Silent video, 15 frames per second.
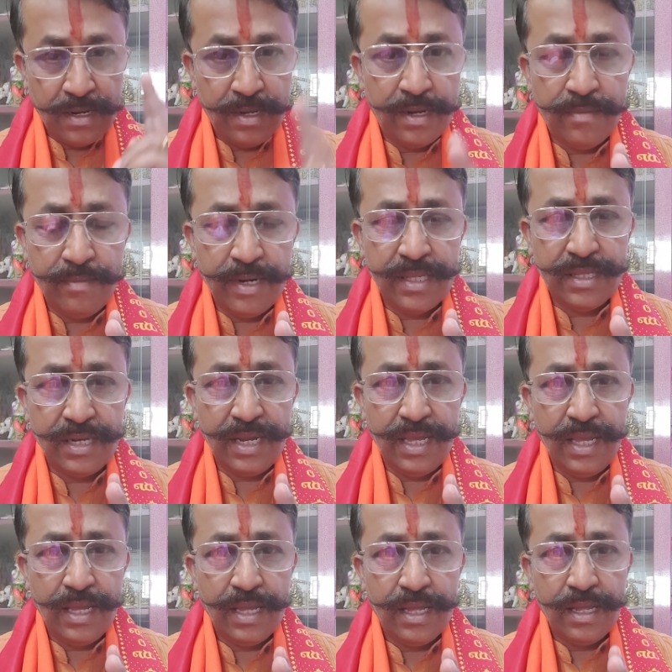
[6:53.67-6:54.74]
Number
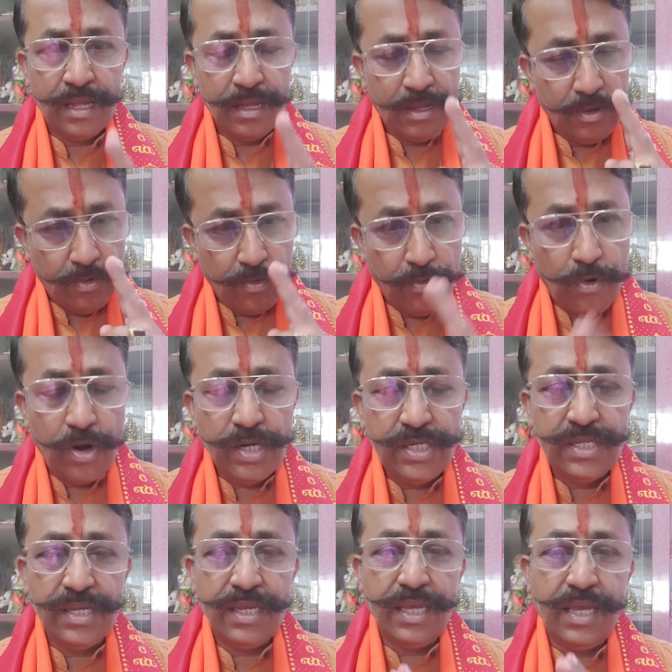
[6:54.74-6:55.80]
3, wash
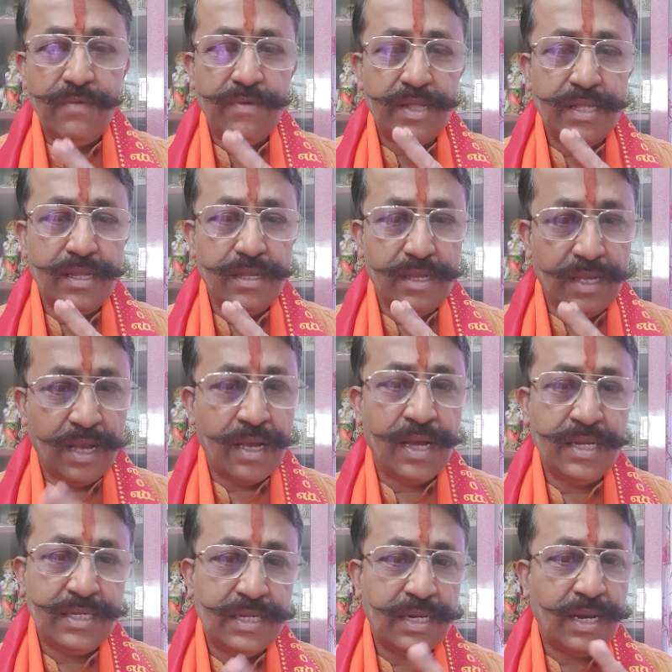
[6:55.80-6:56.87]
the key with
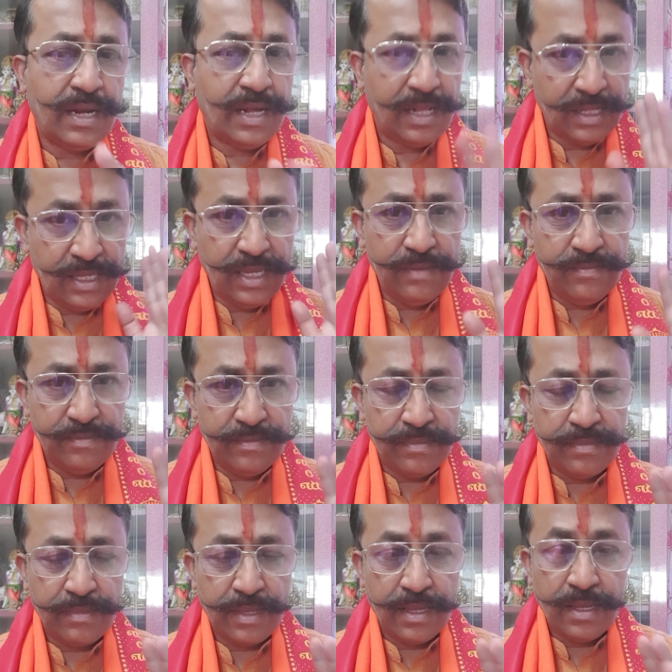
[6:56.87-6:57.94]
Ganga Jal and haldi.
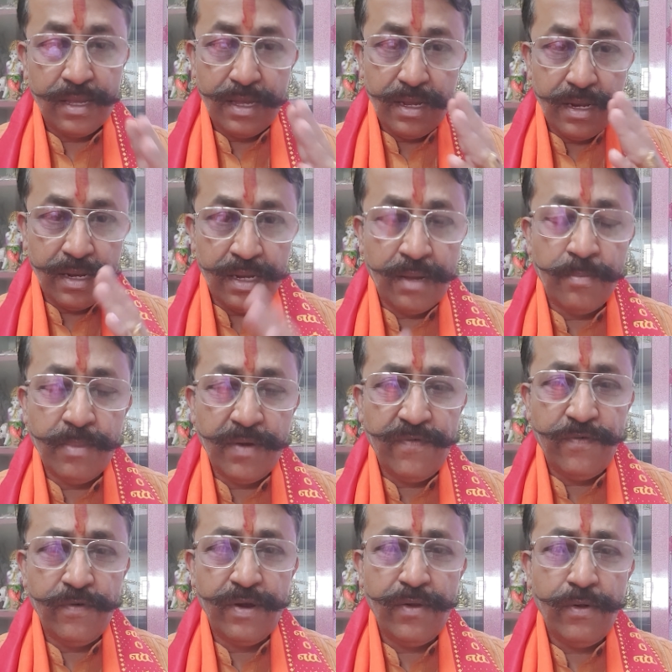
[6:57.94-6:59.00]
Number
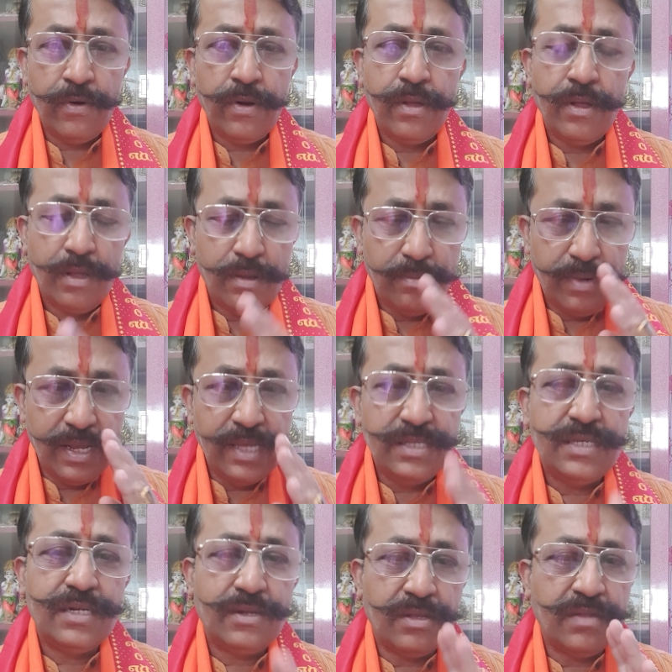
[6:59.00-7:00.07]
4,
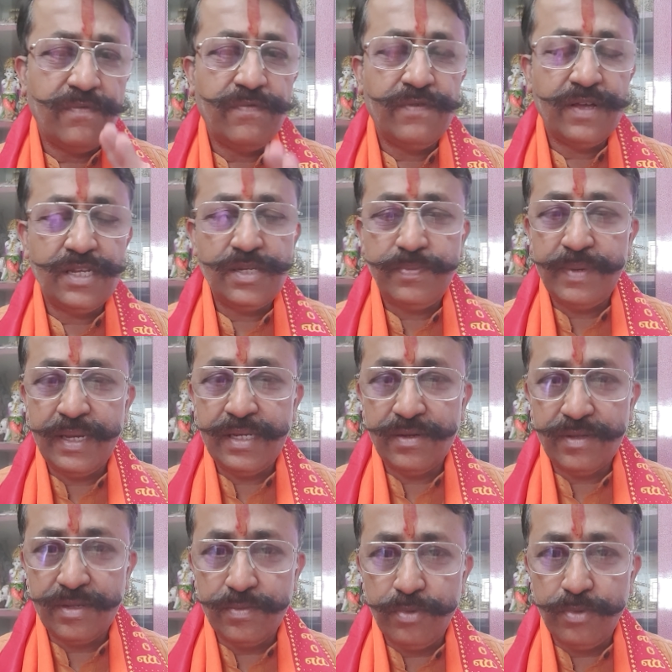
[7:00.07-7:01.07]
place it on the first page of the